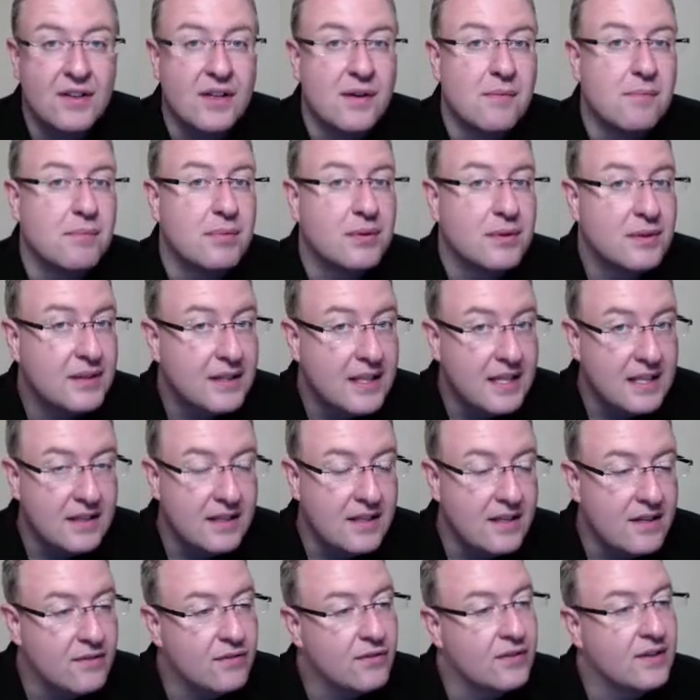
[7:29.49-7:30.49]

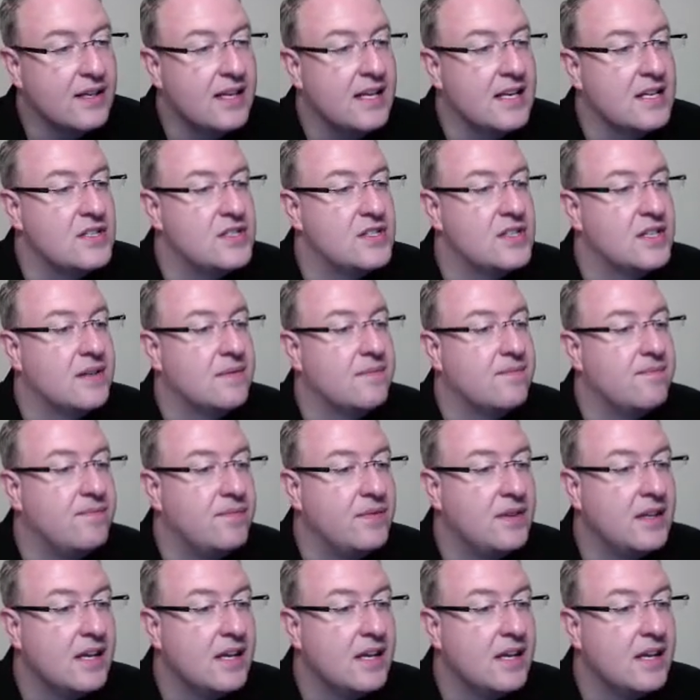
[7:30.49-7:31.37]
completely different kitchen.